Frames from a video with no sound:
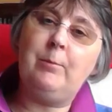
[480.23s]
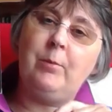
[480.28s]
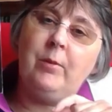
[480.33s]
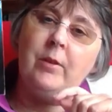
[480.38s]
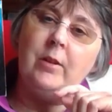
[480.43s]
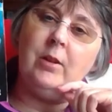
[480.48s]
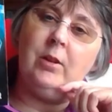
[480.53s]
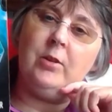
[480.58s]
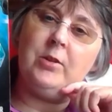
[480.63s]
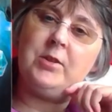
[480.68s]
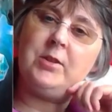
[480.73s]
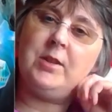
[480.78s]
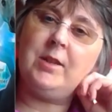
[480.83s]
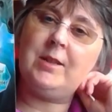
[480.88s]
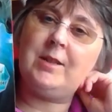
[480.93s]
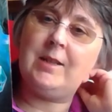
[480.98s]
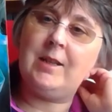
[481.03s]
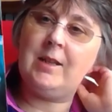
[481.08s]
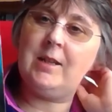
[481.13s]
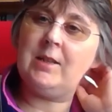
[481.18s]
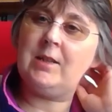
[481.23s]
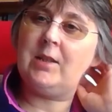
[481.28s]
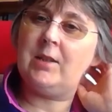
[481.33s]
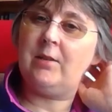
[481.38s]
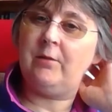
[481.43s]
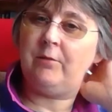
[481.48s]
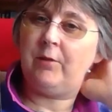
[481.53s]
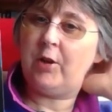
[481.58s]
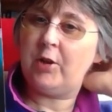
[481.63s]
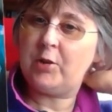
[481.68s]
of the Lost Cities,
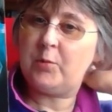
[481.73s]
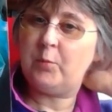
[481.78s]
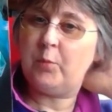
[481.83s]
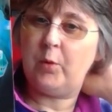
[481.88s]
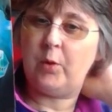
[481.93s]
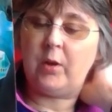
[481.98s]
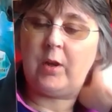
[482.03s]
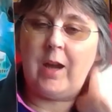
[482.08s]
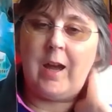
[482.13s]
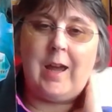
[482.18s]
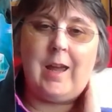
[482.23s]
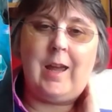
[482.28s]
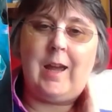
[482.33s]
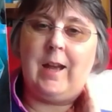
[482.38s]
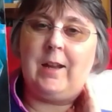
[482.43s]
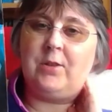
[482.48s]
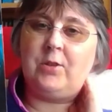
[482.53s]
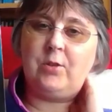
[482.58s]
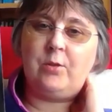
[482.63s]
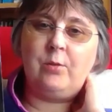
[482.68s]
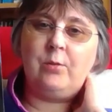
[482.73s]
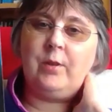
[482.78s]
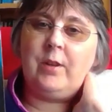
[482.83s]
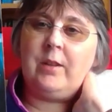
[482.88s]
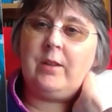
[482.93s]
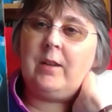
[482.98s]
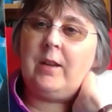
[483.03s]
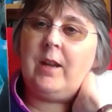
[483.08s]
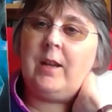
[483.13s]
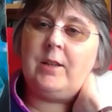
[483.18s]
the first book, I had to go and get
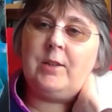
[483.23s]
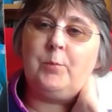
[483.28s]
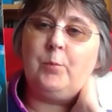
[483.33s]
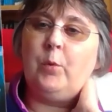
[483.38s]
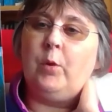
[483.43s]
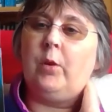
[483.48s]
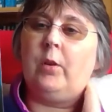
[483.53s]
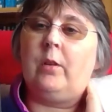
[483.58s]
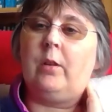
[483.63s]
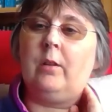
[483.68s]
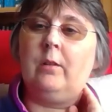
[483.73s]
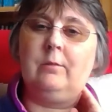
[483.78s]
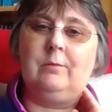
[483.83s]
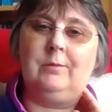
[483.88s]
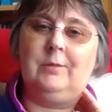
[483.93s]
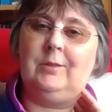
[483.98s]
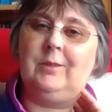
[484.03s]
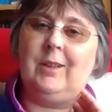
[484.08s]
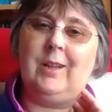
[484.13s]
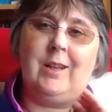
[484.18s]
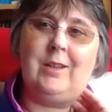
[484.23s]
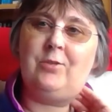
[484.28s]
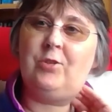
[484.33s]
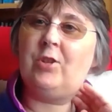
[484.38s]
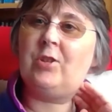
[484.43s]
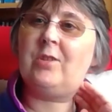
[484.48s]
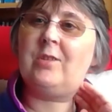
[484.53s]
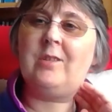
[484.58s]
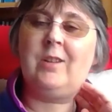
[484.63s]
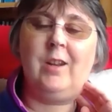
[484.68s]
the next book.
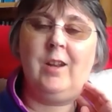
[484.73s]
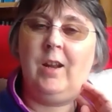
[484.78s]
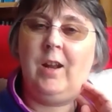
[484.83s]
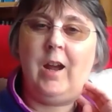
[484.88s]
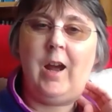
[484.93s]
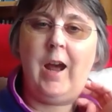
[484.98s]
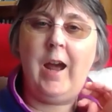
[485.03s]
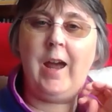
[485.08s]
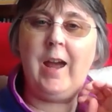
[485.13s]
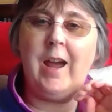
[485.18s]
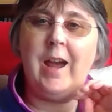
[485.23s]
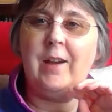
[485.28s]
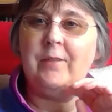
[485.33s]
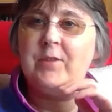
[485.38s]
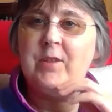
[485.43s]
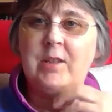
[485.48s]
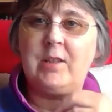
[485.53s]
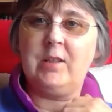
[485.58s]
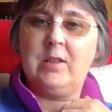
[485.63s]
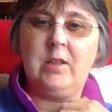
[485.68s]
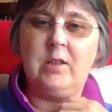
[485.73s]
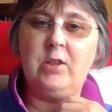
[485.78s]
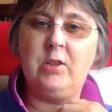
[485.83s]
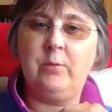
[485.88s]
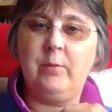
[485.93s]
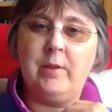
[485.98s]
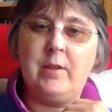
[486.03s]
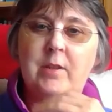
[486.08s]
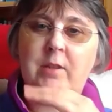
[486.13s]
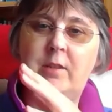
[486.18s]
I have to continue
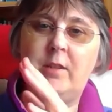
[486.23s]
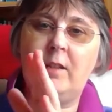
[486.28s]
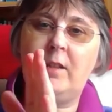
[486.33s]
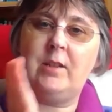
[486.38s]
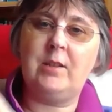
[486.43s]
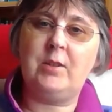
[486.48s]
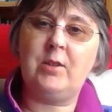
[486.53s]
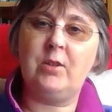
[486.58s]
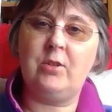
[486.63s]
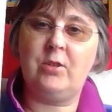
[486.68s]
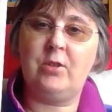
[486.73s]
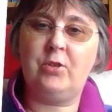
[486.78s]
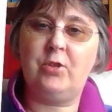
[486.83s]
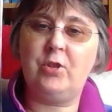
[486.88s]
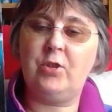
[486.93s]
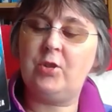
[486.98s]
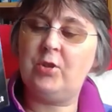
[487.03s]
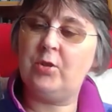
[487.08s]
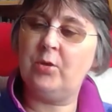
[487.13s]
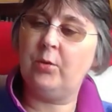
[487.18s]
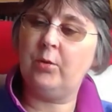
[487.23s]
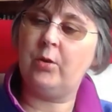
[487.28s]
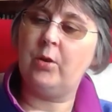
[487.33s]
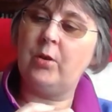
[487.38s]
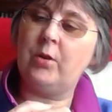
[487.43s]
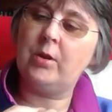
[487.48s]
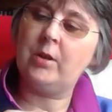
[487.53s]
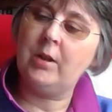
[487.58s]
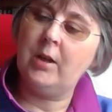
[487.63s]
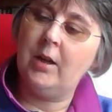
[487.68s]
with this series because it's just so
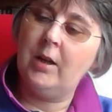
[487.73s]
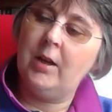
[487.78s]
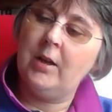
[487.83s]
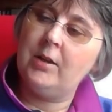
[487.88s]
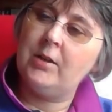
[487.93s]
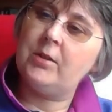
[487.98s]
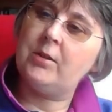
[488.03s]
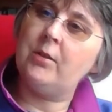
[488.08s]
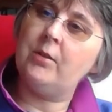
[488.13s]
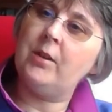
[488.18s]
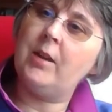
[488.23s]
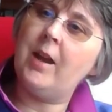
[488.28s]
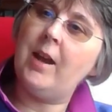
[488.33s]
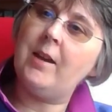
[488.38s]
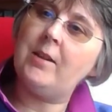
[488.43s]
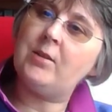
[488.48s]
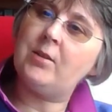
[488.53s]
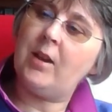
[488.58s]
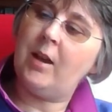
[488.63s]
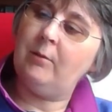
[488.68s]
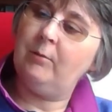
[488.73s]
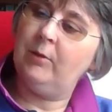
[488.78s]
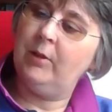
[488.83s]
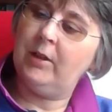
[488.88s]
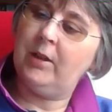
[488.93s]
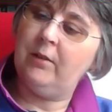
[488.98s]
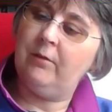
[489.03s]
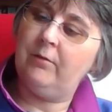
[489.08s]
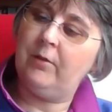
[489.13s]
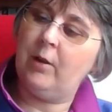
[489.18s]
good. So yes, I'm
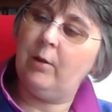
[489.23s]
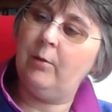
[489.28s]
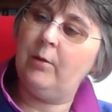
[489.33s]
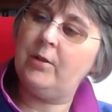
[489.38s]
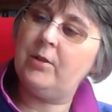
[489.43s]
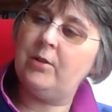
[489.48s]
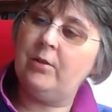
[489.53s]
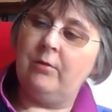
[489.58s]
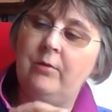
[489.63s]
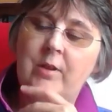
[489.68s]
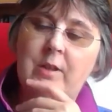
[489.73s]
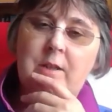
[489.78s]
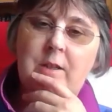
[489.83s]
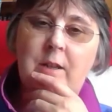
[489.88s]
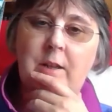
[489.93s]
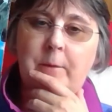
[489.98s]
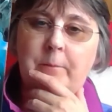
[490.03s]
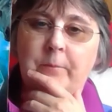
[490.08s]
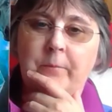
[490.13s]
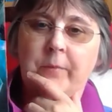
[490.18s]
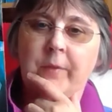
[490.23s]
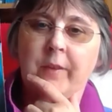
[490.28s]
looking forward to reading